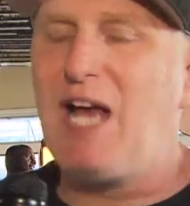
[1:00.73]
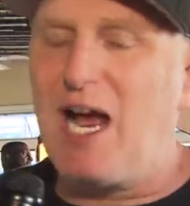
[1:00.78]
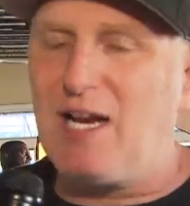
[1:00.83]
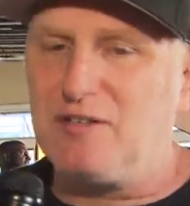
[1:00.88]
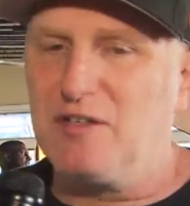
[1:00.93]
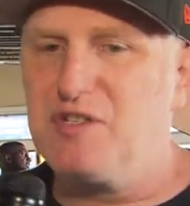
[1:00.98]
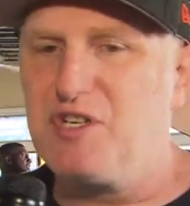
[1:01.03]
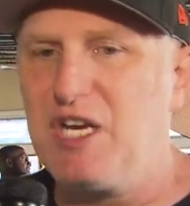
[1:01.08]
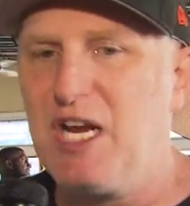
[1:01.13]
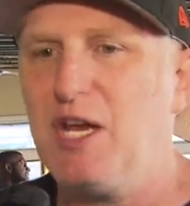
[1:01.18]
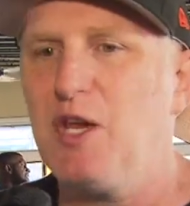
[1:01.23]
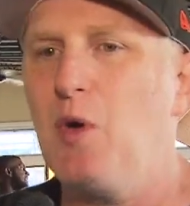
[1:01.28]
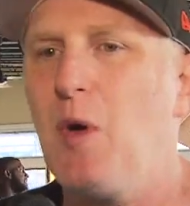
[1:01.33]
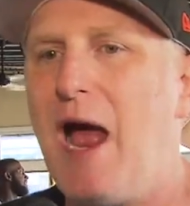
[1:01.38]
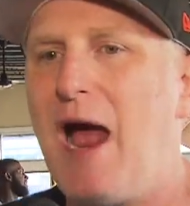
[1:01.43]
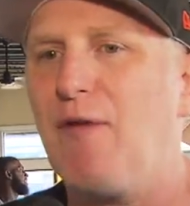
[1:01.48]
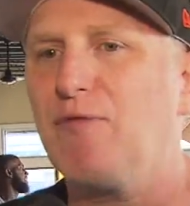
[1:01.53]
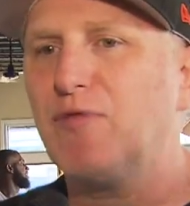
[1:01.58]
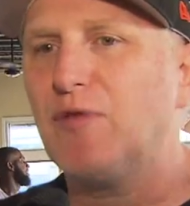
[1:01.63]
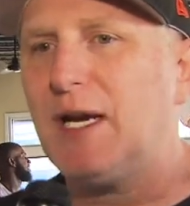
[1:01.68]
Dr. J, you
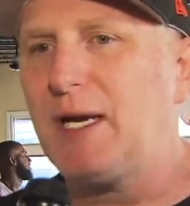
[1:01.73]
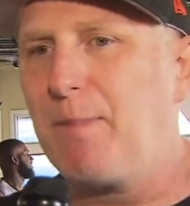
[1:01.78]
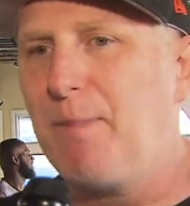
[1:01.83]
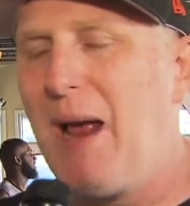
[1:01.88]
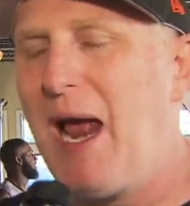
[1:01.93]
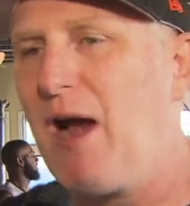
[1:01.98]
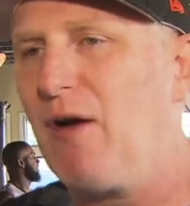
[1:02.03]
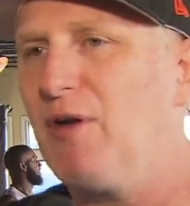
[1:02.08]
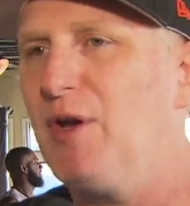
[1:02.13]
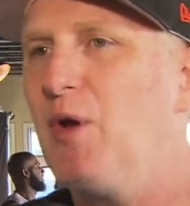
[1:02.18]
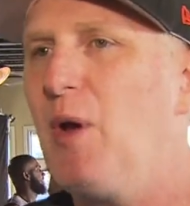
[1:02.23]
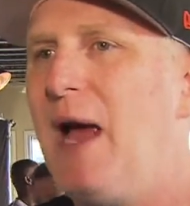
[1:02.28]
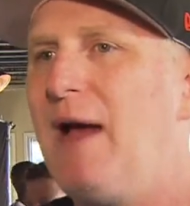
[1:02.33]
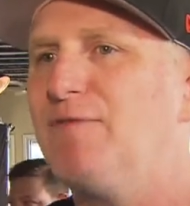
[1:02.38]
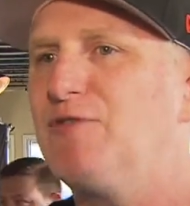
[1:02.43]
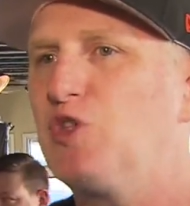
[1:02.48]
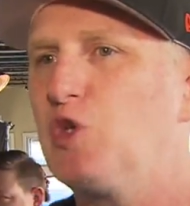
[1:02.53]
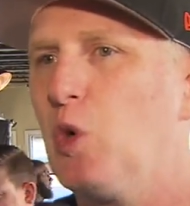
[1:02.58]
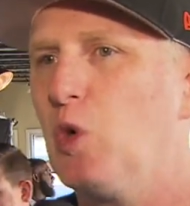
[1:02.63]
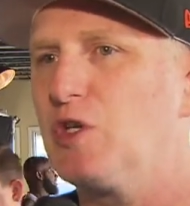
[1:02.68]
have Rick Barry, you
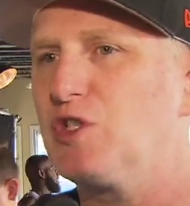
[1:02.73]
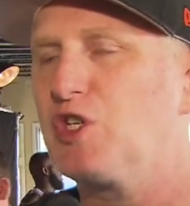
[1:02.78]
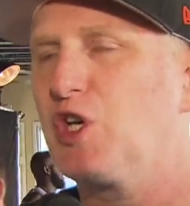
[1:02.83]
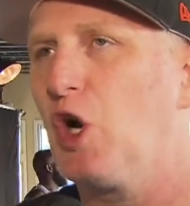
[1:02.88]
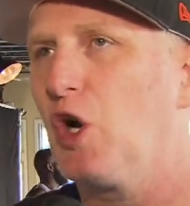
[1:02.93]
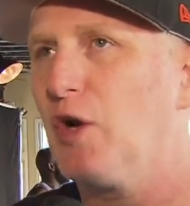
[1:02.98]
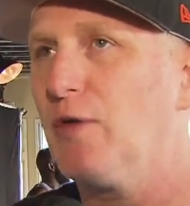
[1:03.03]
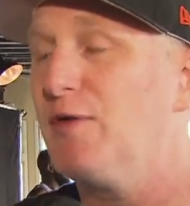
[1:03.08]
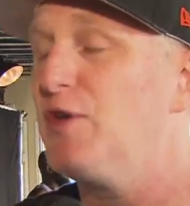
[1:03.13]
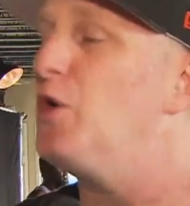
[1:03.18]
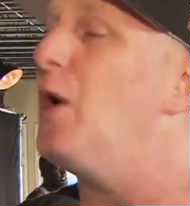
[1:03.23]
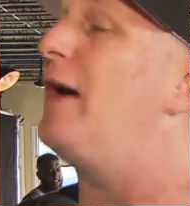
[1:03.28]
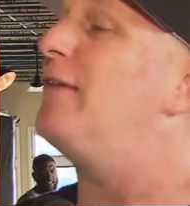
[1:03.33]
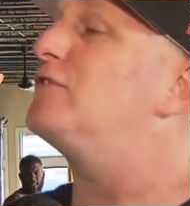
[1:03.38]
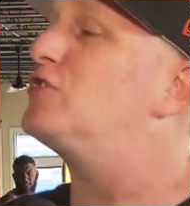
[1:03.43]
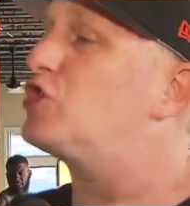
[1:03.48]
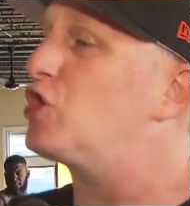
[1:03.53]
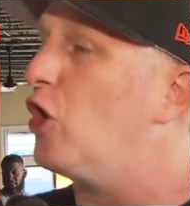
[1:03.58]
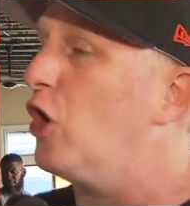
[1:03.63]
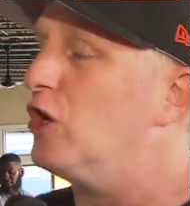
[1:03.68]
have George Gervin, you
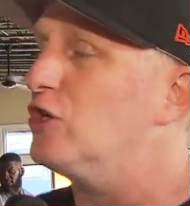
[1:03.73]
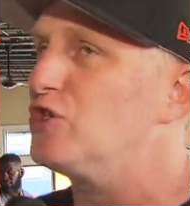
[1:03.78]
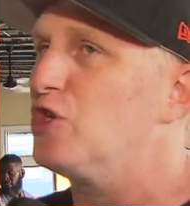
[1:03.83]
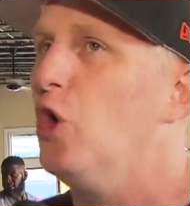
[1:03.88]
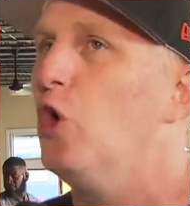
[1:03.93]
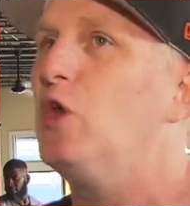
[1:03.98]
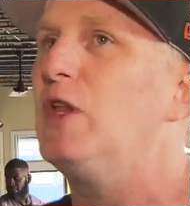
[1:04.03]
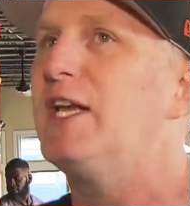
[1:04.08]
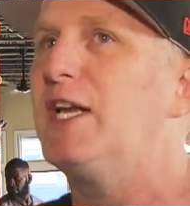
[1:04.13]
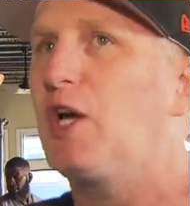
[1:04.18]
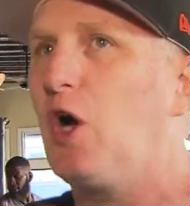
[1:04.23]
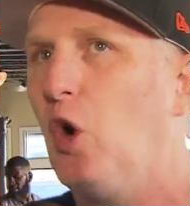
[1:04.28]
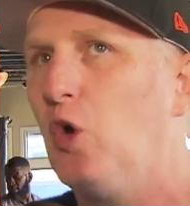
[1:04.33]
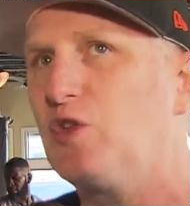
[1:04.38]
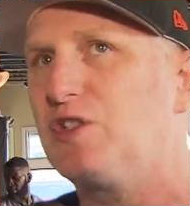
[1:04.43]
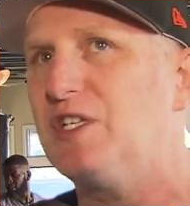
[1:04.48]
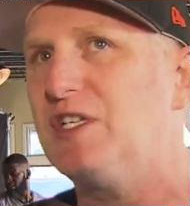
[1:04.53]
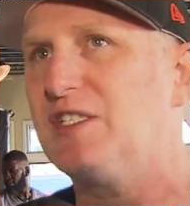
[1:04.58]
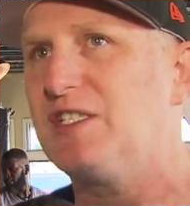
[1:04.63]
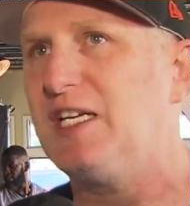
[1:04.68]
have Charles Oakley coaching